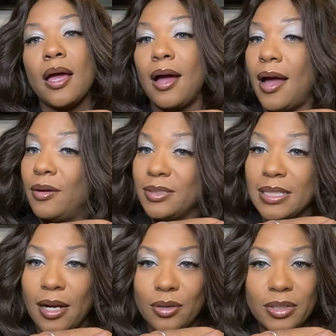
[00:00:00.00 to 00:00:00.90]
I was
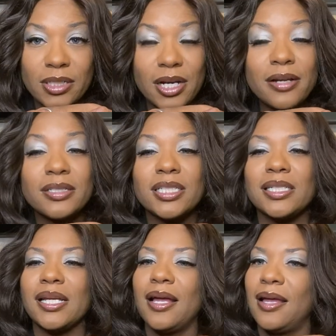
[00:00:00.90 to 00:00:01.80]
not going to
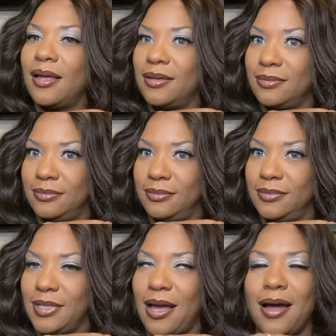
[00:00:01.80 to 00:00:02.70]
church.
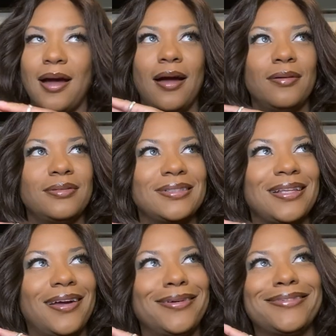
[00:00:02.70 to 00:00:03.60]
I was
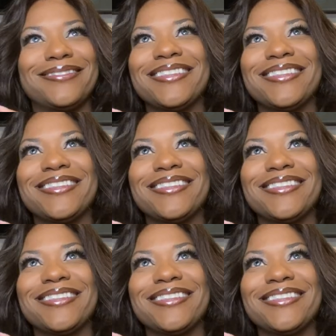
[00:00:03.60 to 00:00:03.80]
like,